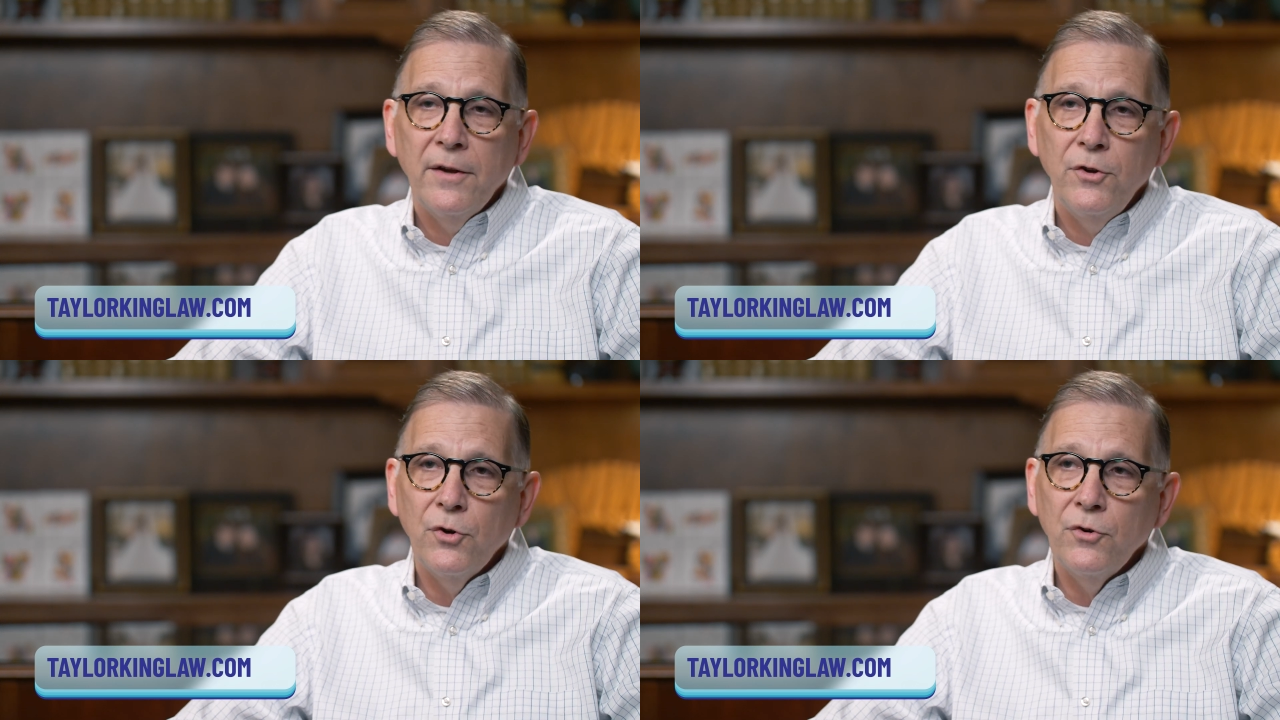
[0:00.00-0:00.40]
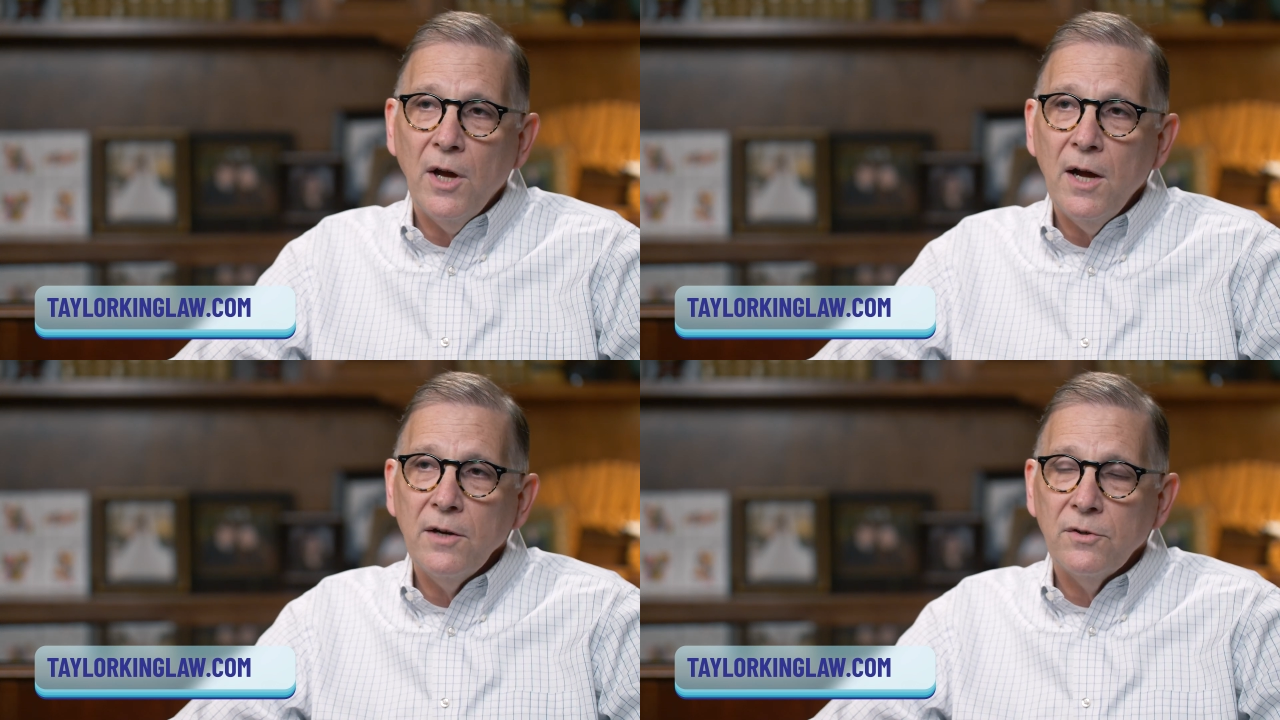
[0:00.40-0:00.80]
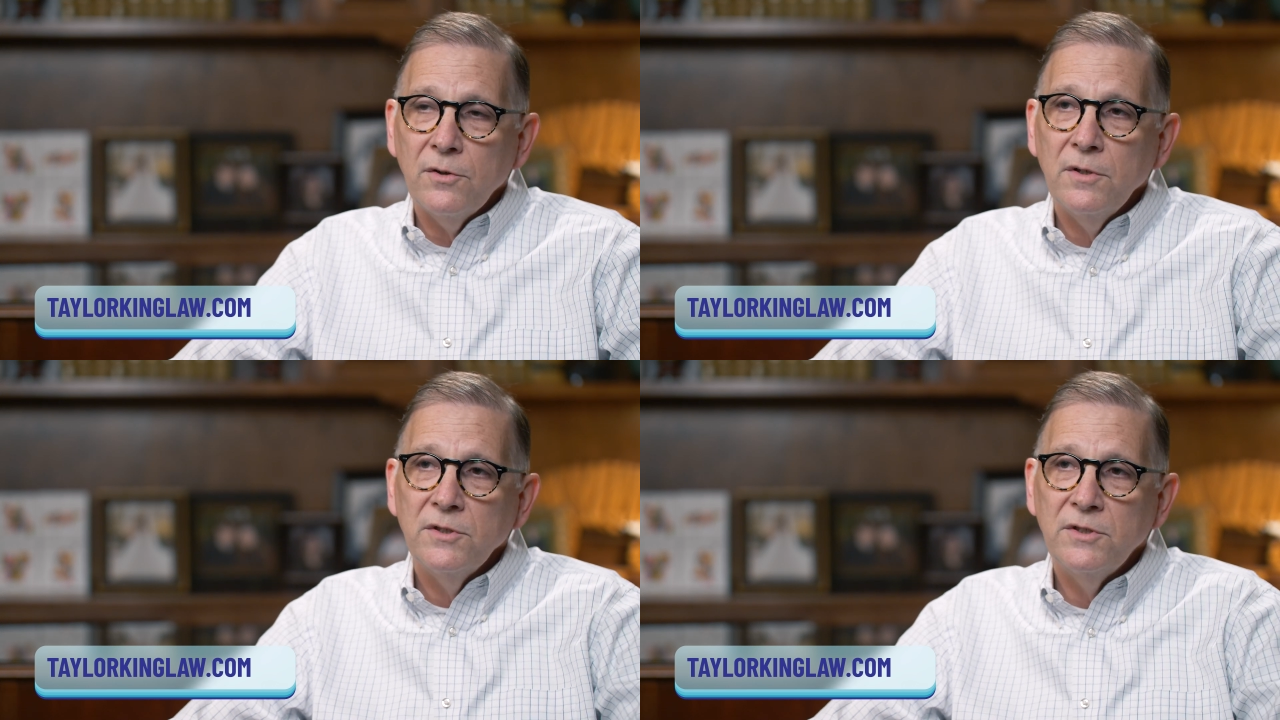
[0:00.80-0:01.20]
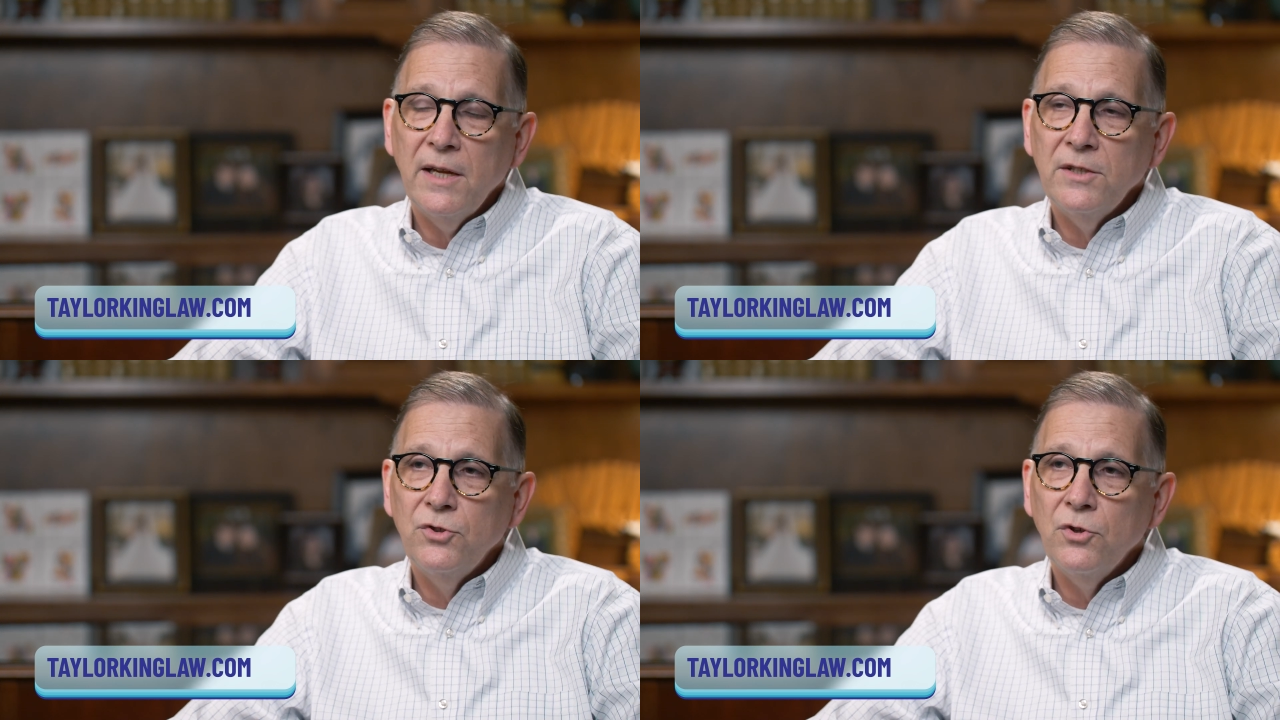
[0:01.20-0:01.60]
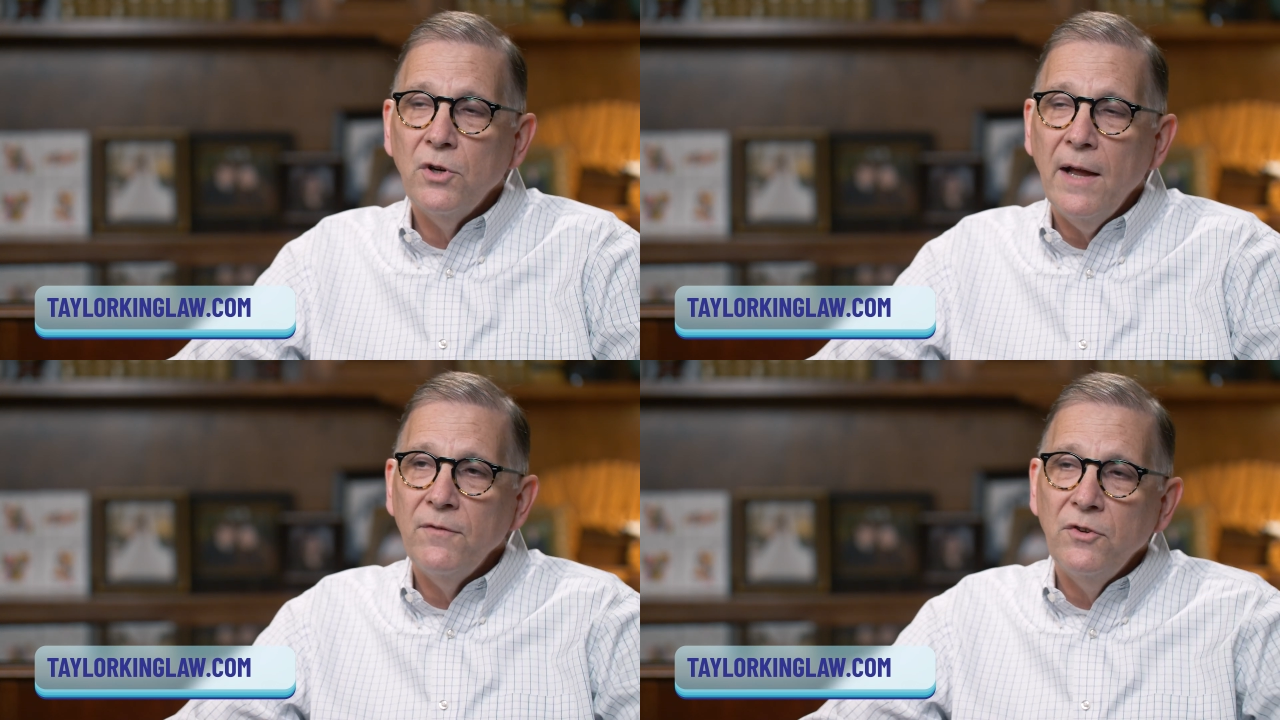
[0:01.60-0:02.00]
your doctor says you're
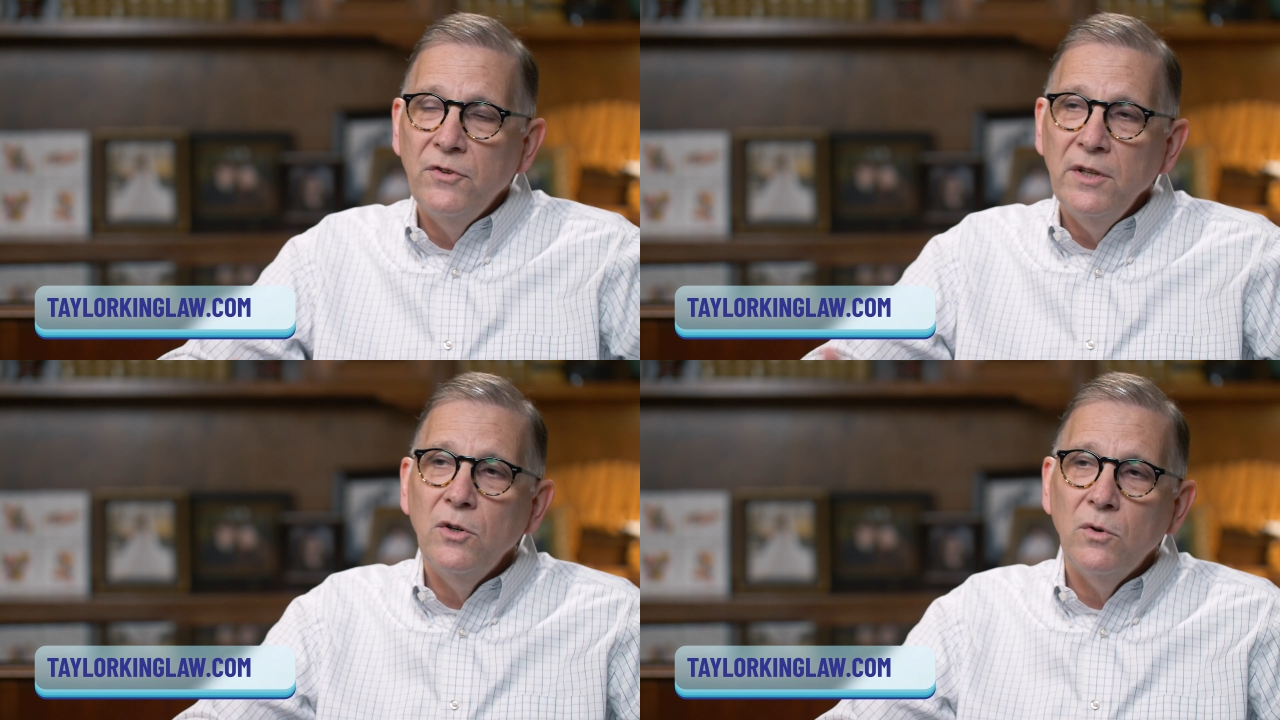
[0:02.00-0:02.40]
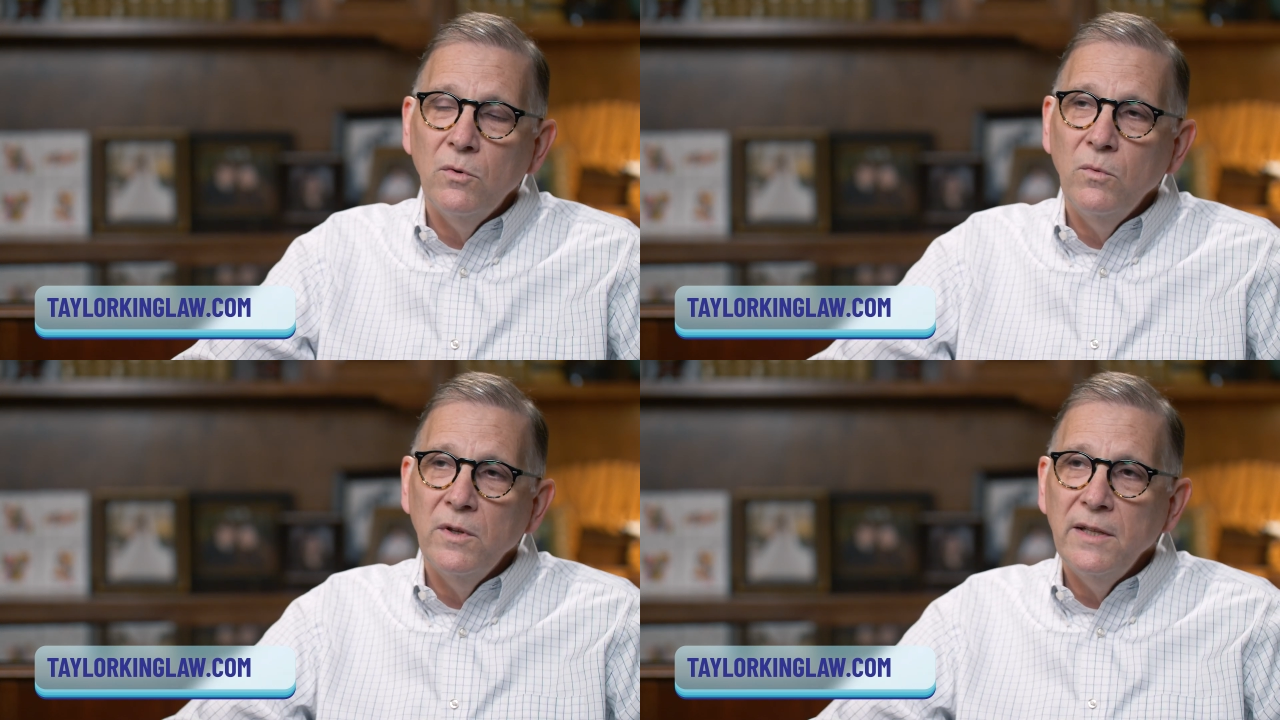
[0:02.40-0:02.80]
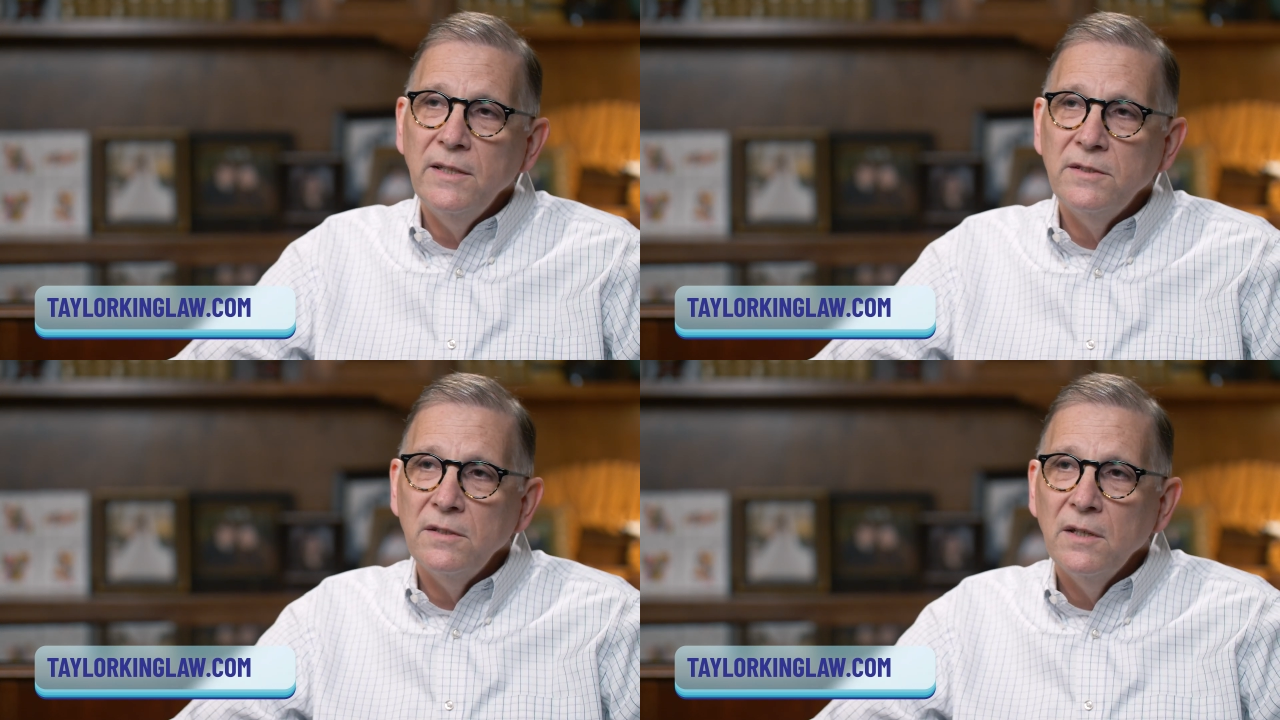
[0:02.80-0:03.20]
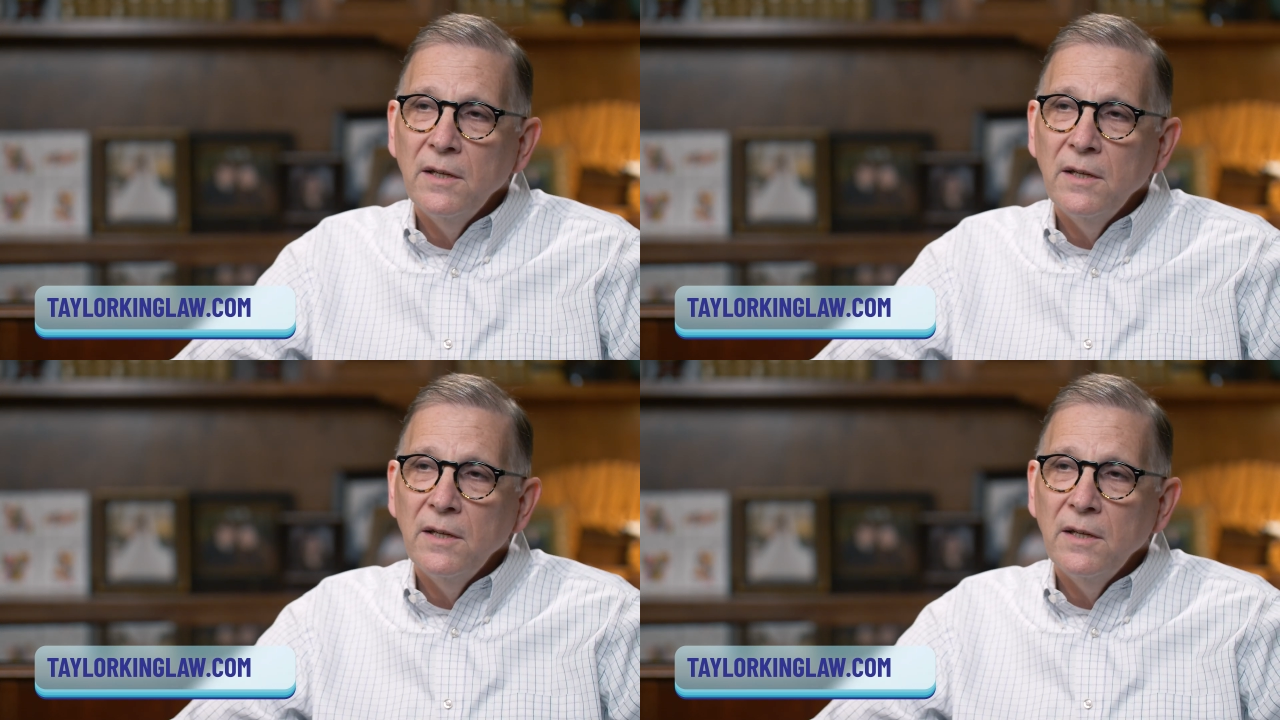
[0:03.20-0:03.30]
going to have to deal with these